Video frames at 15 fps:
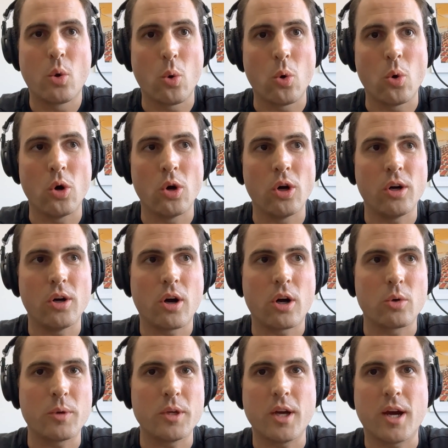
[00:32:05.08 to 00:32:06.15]
or
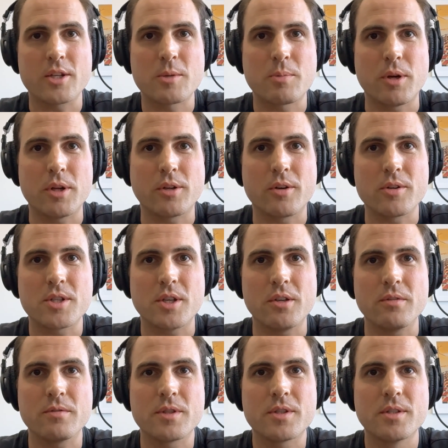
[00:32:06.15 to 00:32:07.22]
are we not spreading
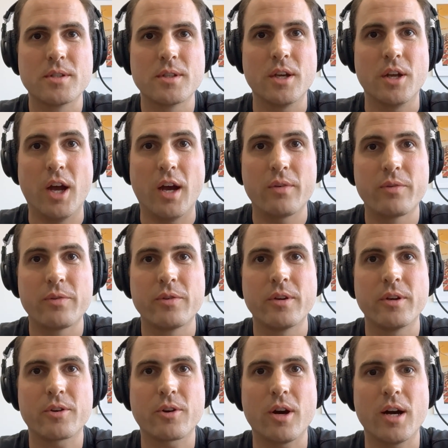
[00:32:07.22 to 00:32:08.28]
ourselves enough
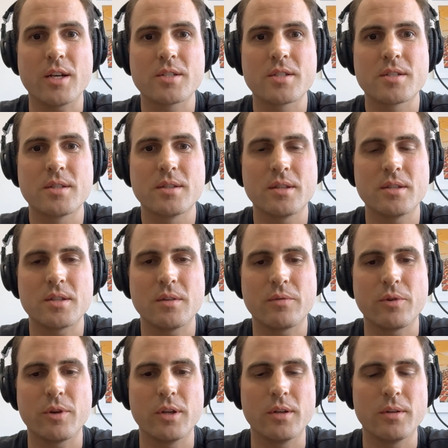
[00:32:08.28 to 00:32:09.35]
across these
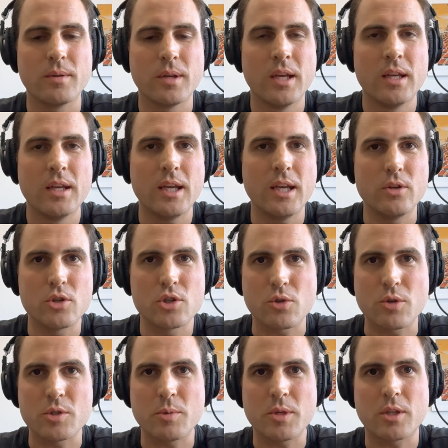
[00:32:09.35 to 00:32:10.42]
different
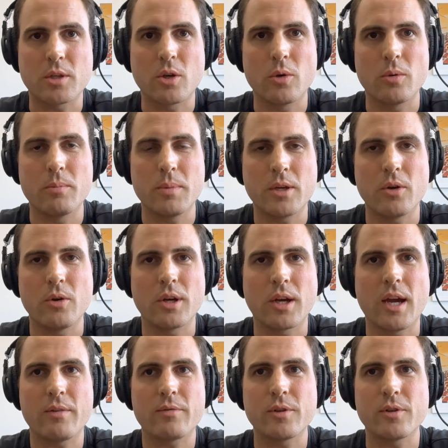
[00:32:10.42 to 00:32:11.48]
industries we could be going
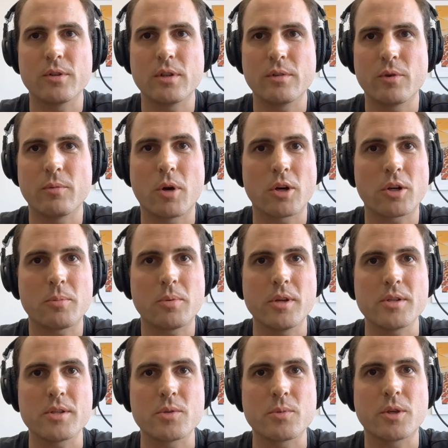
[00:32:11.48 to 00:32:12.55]
after and different
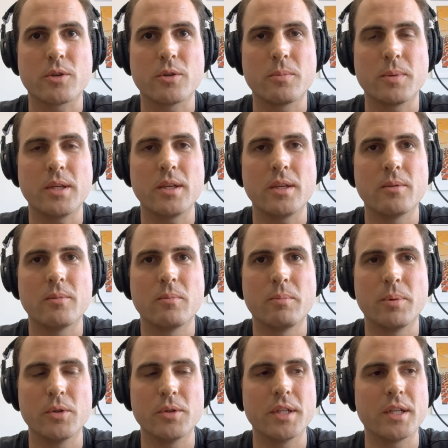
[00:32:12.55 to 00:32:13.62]
marketplaces we could be
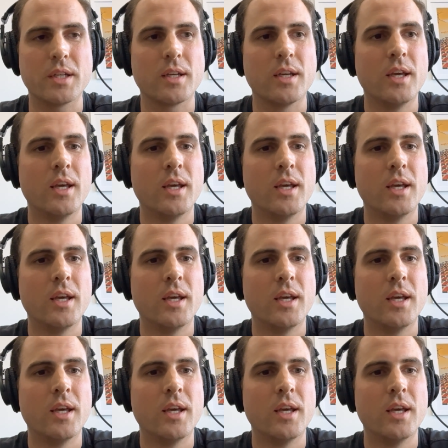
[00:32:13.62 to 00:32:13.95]
building?